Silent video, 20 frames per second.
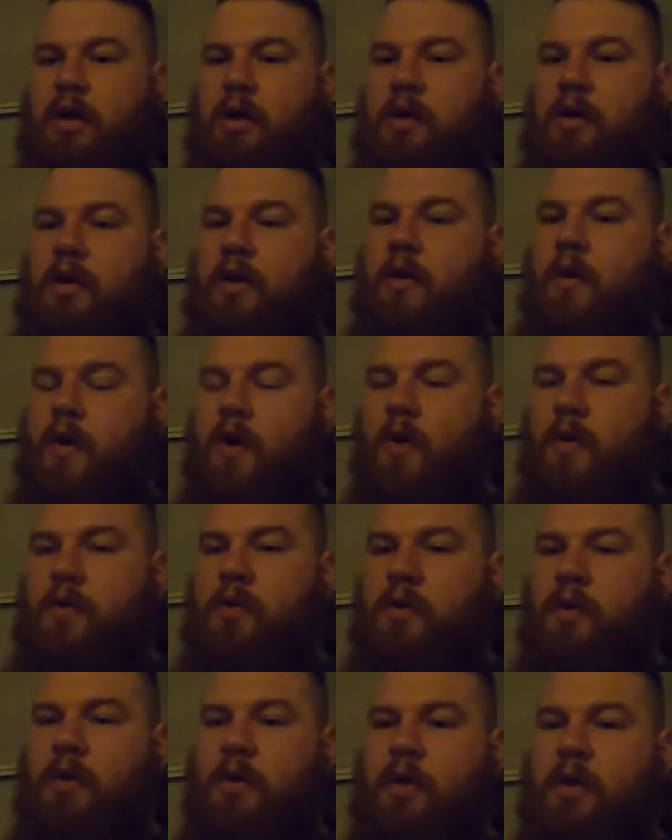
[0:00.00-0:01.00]
You know,
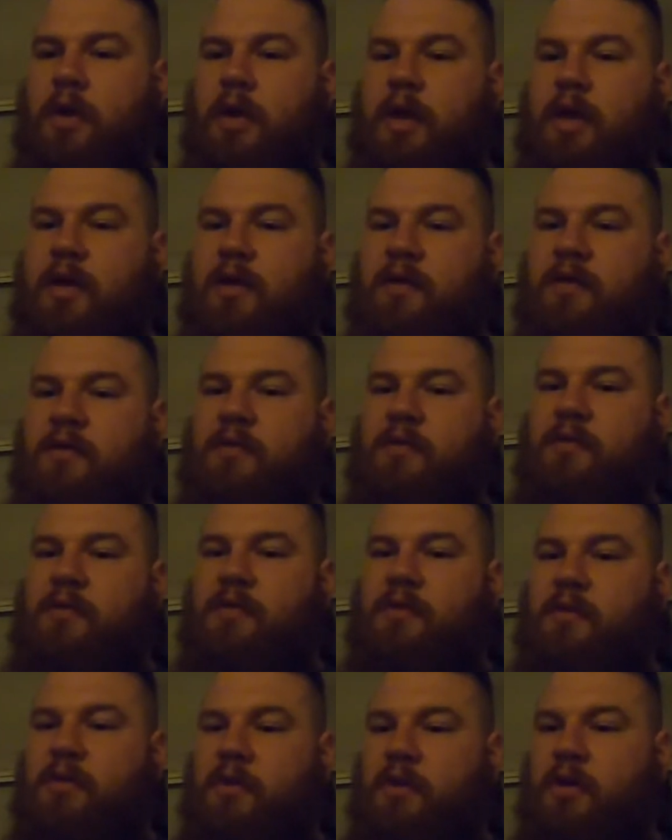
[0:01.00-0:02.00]
Odin is
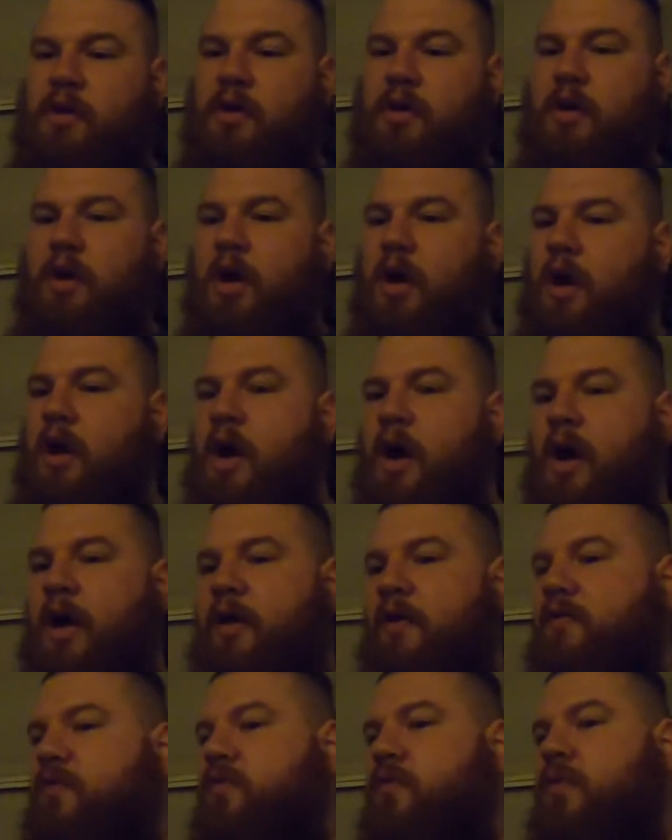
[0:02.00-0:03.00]
a god
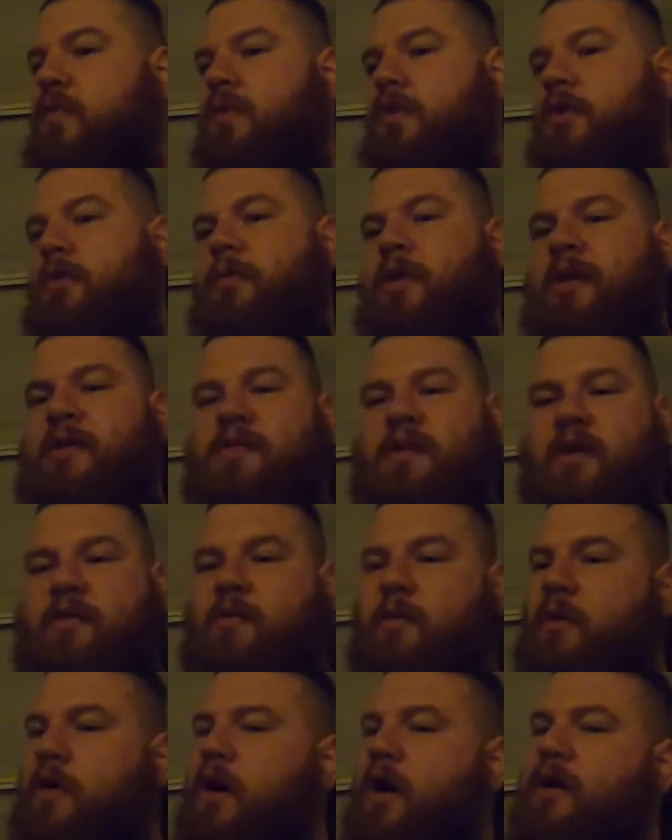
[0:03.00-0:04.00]
of war, but he's
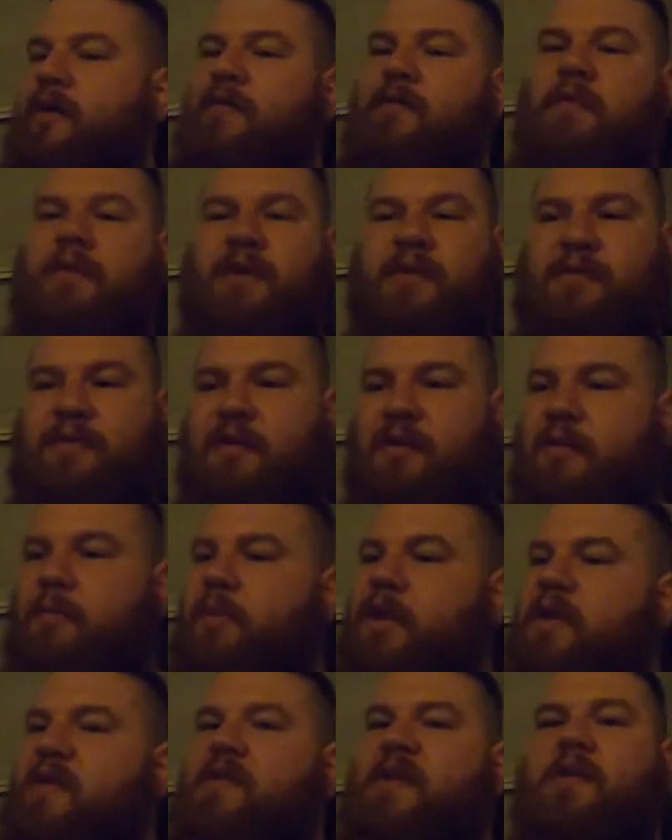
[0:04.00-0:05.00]
also a god of wisdom,
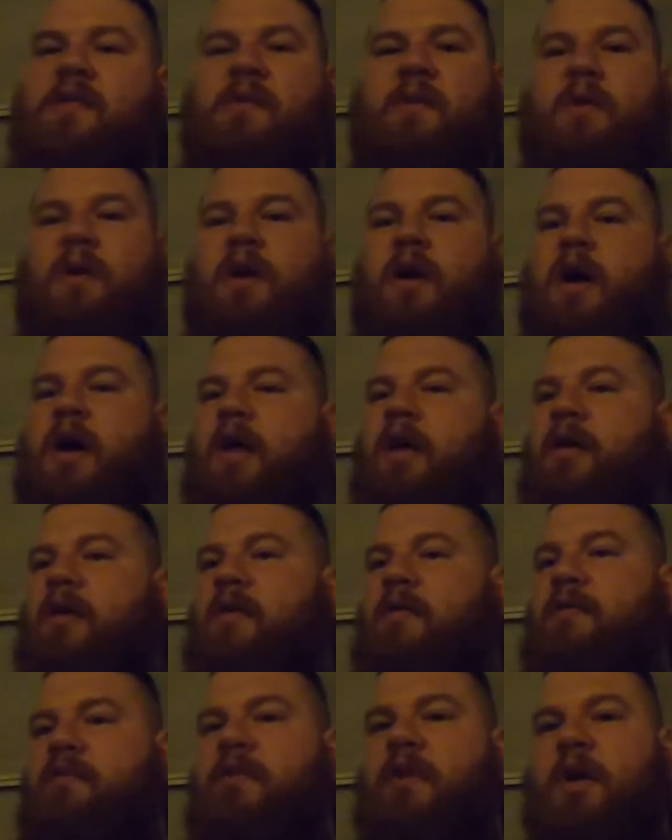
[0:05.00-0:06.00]
but he's also a god
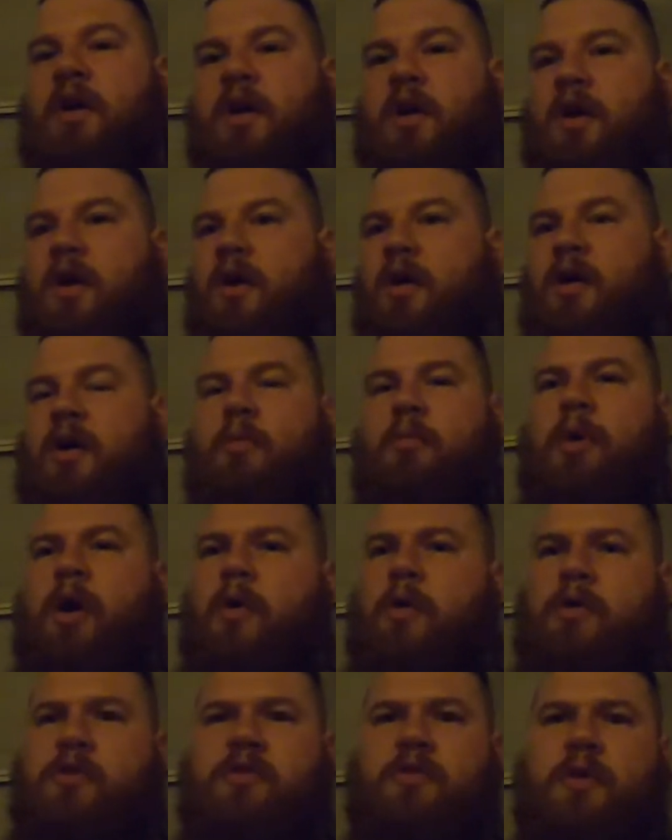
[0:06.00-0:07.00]
of
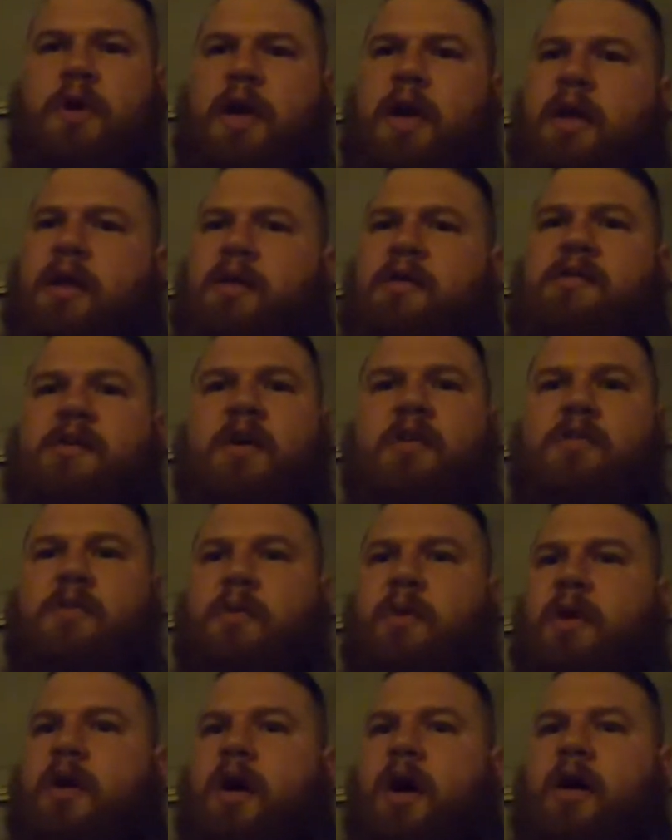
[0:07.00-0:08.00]
poetry, and he's
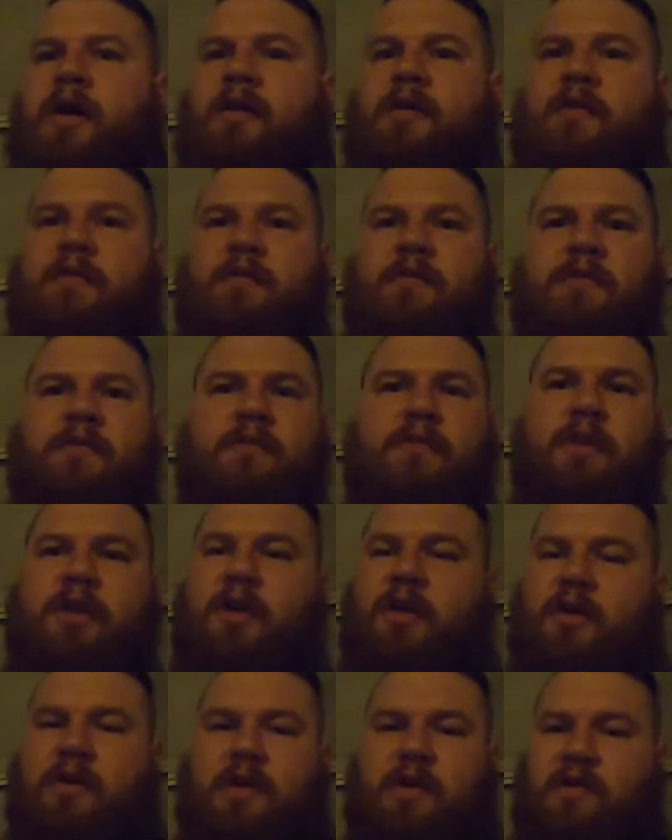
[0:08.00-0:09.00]
also a god of, you
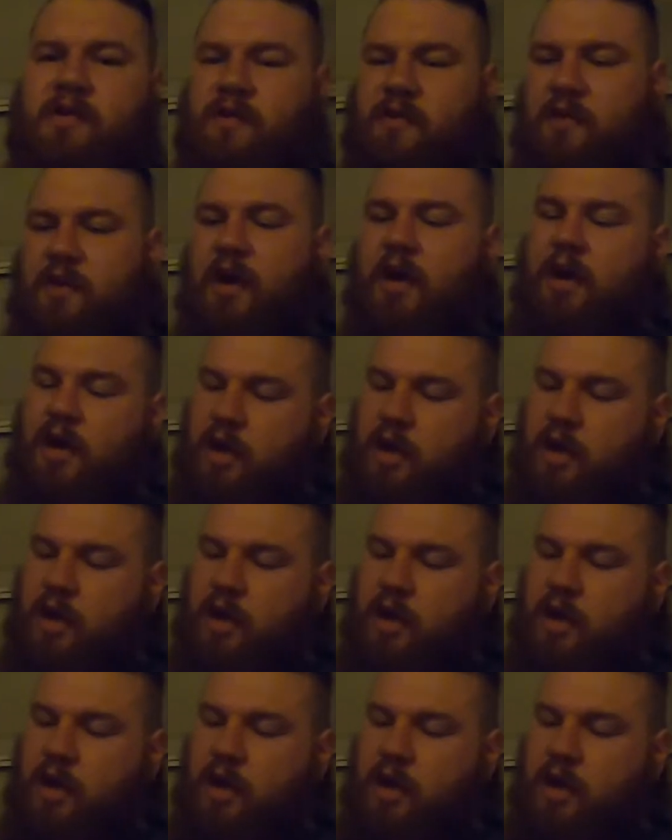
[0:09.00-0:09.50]
know, you just